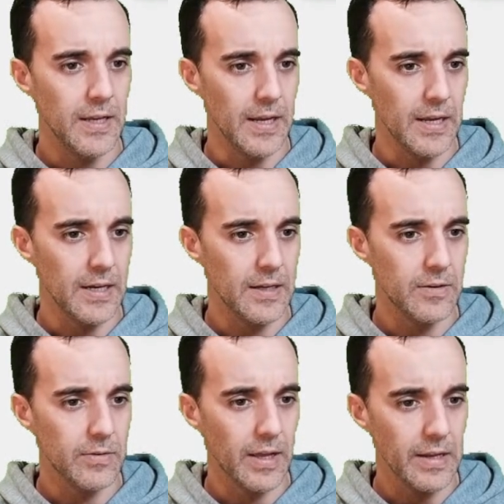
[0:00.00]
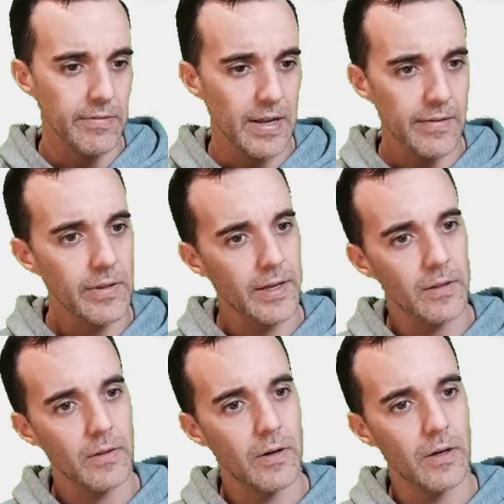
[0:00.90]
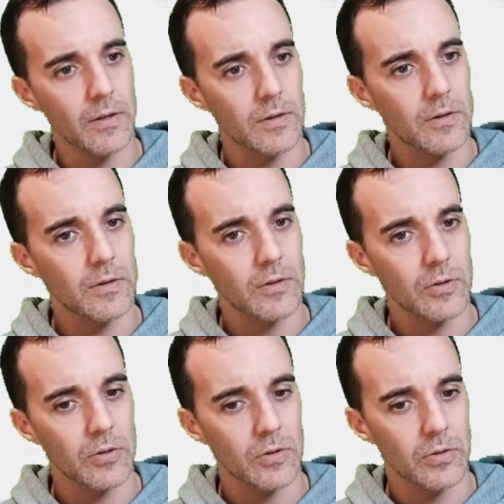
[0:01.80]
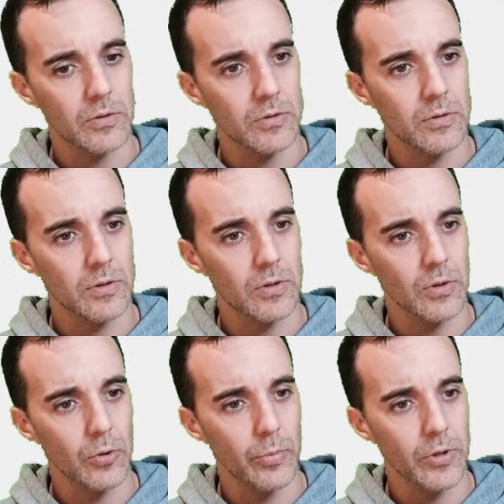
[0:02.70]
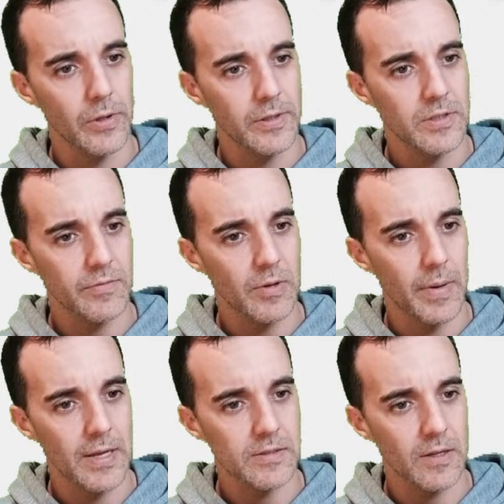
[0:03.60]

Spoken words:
And do they even have like a global list of commands?